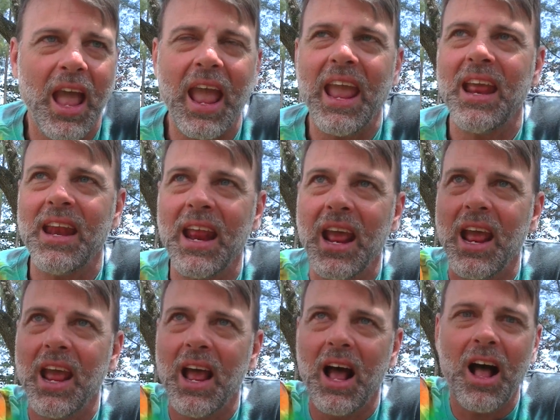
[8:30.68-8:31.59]
an
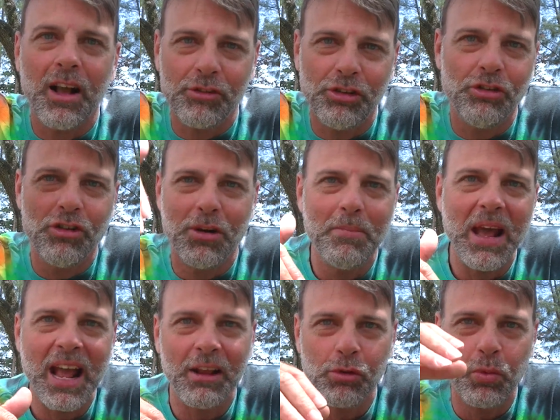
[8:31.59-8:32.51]
oxygen
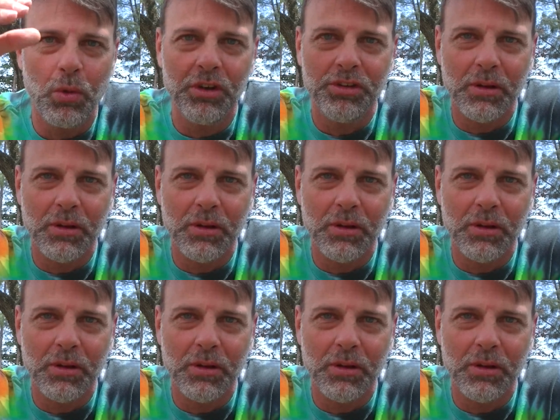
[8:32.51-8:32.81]
mask will